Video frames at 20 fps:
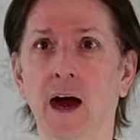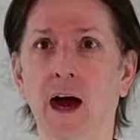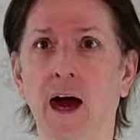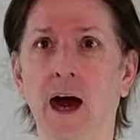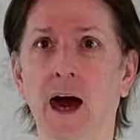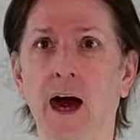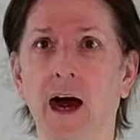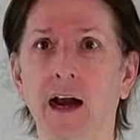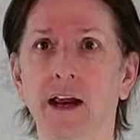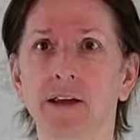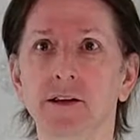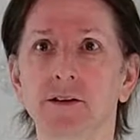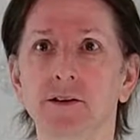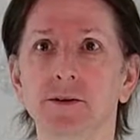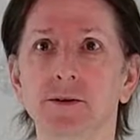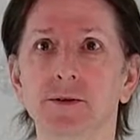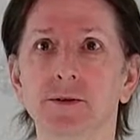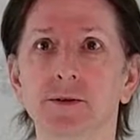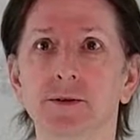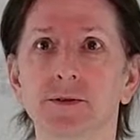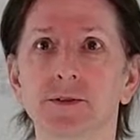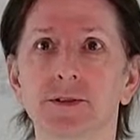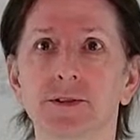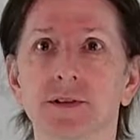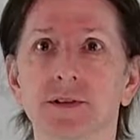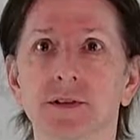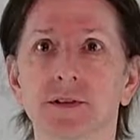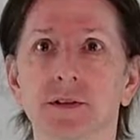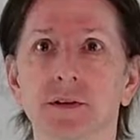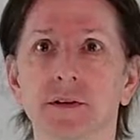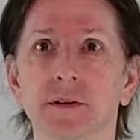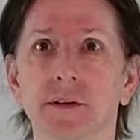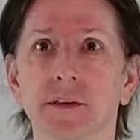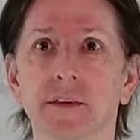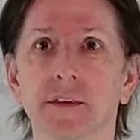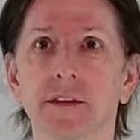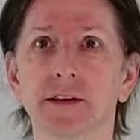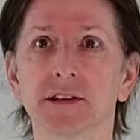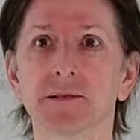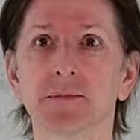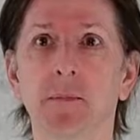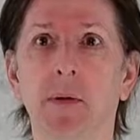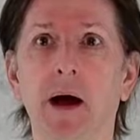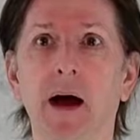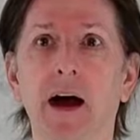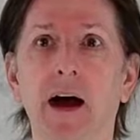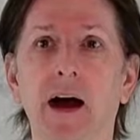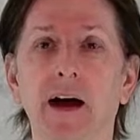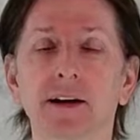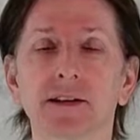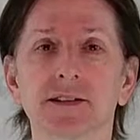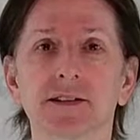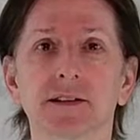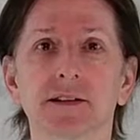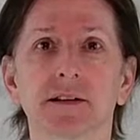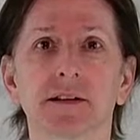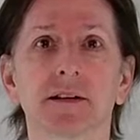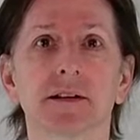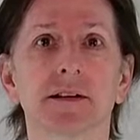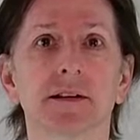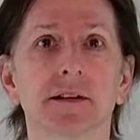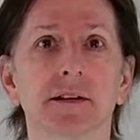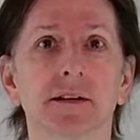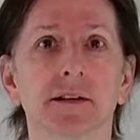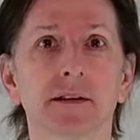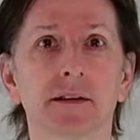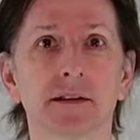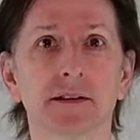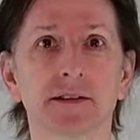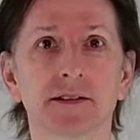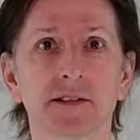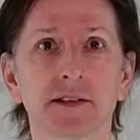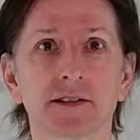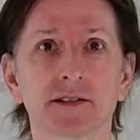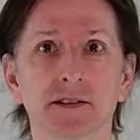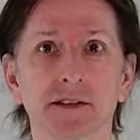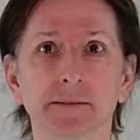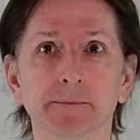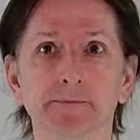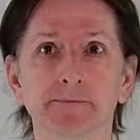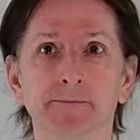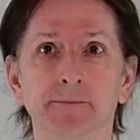I use this box system.